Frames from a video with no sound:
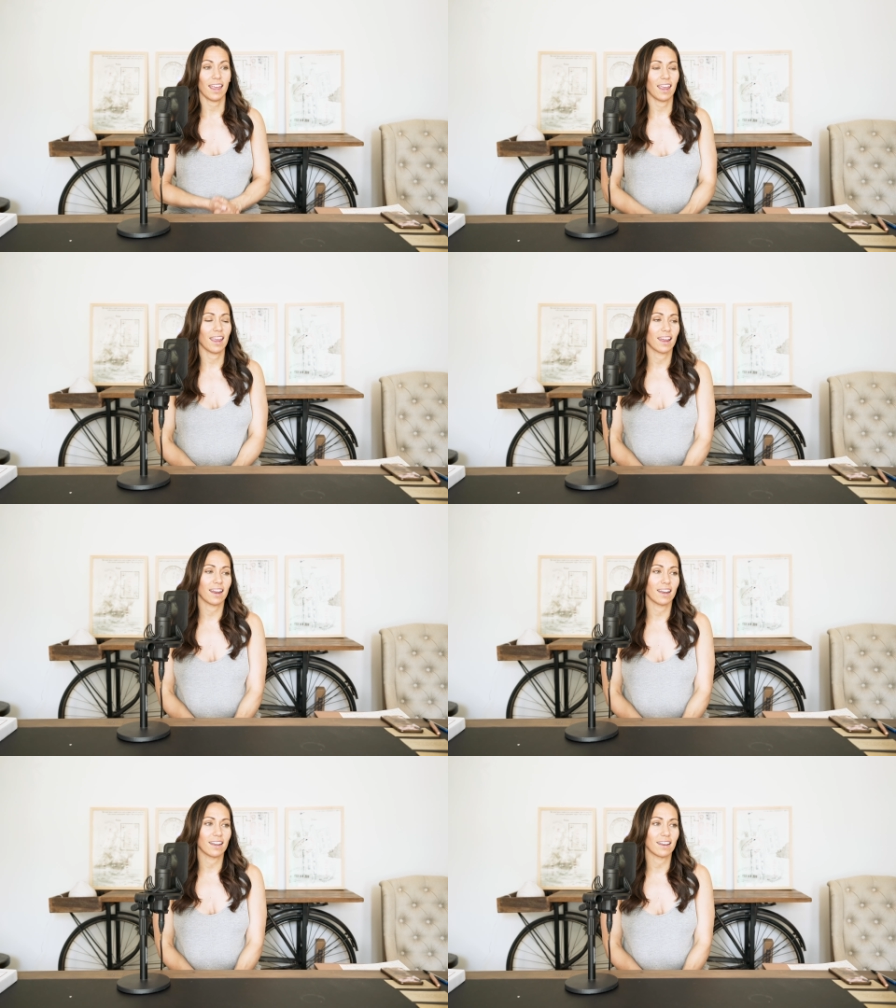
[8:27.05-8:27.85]

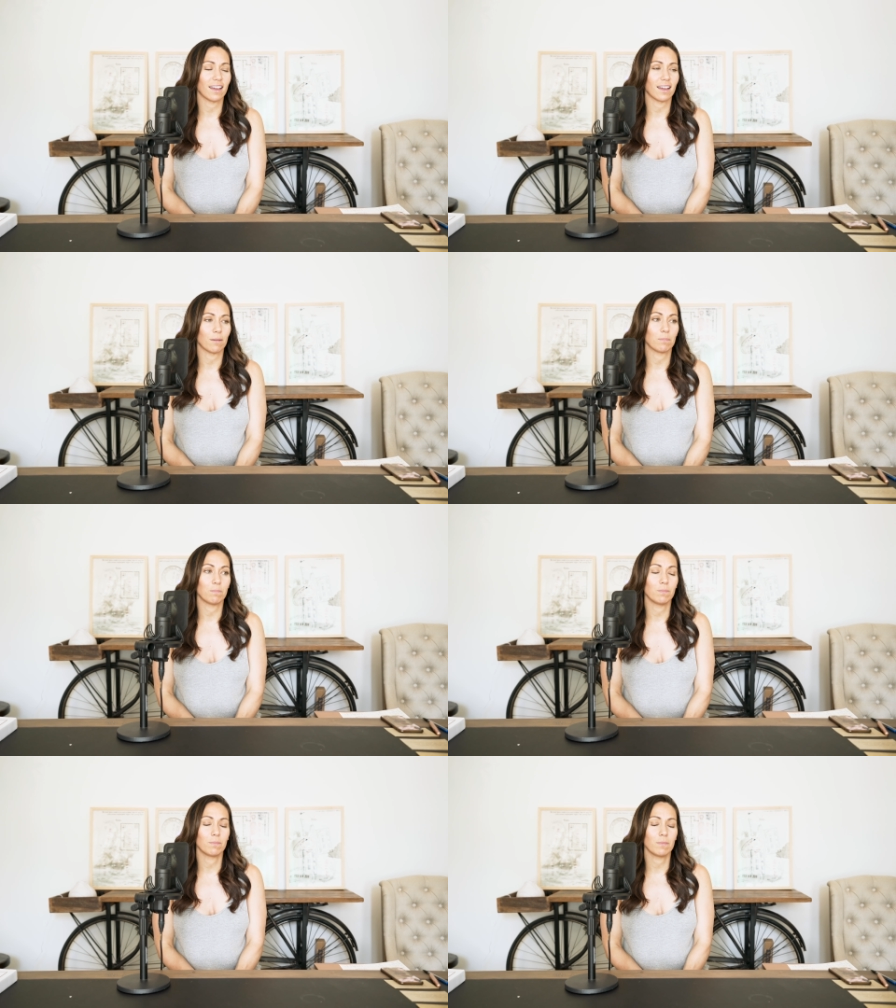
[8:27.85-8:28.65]
and uh,
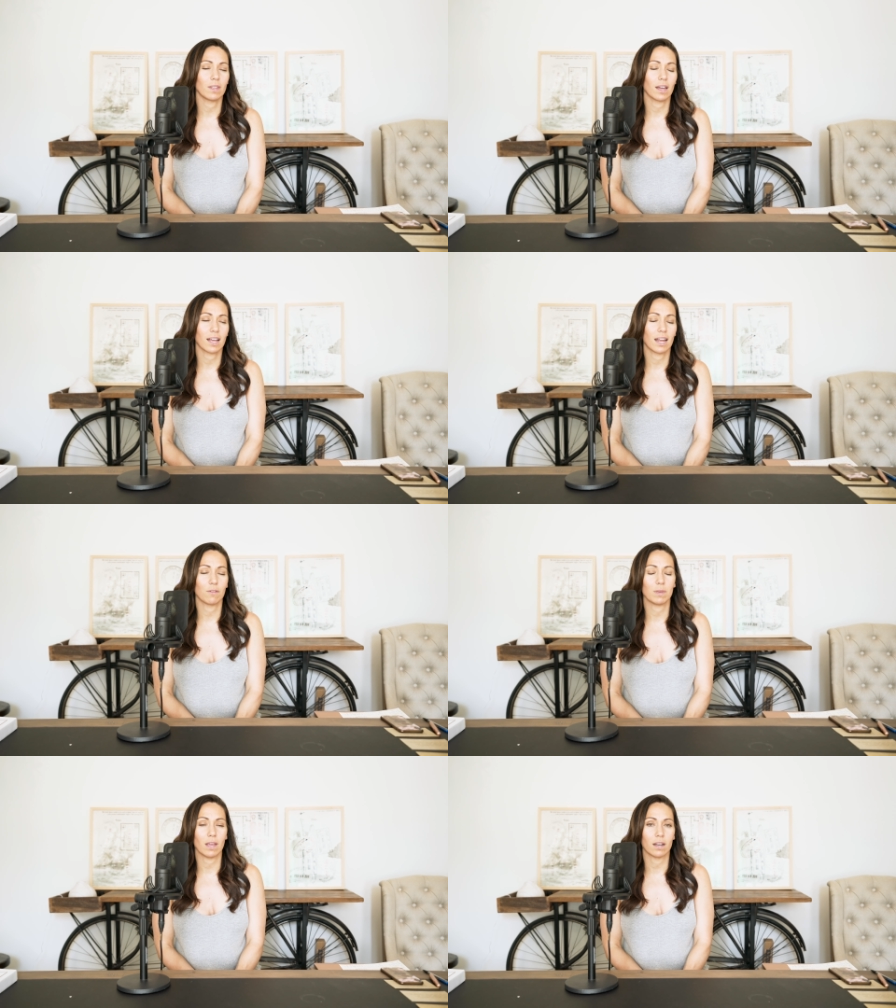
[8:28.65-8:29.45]
kind
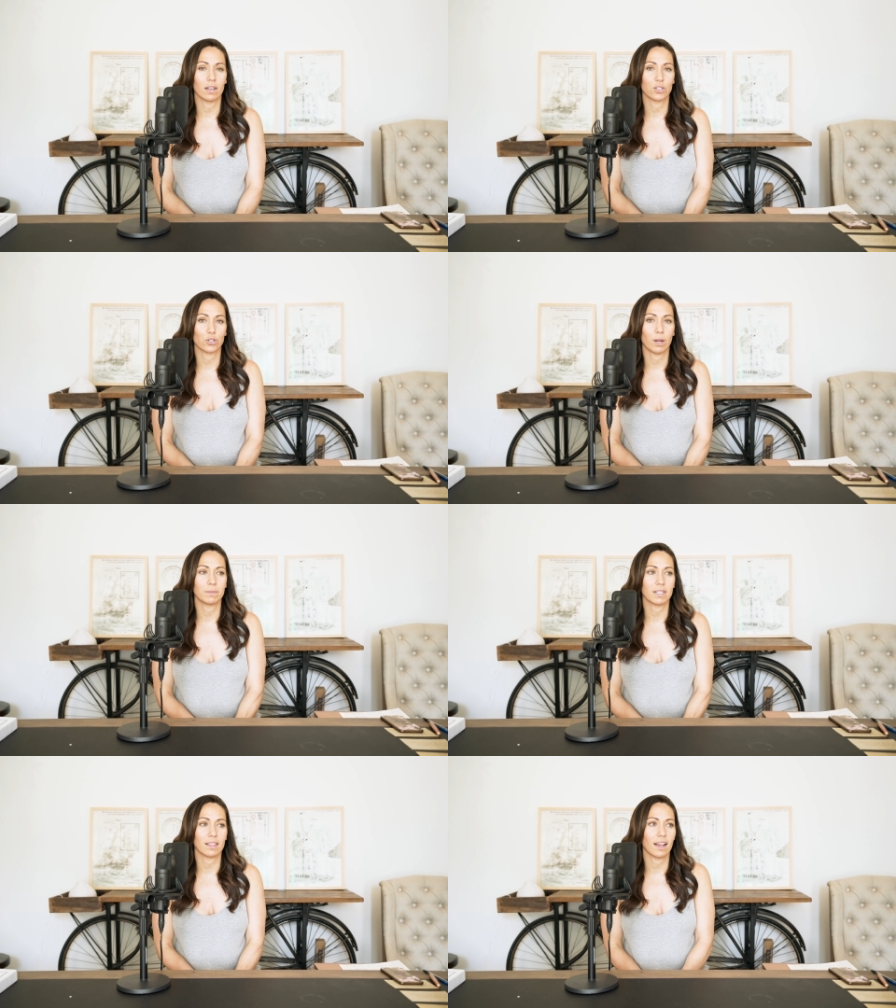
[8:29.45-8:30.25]
of be
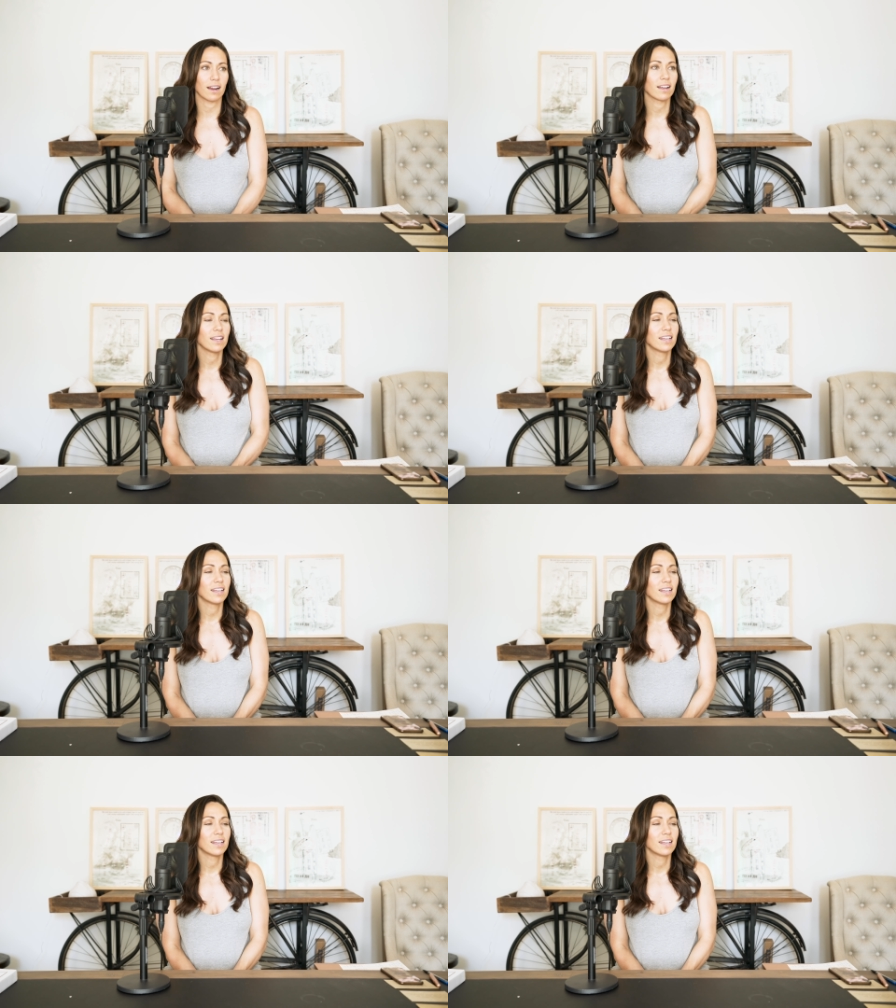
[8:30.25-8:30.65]
uninterrupted there.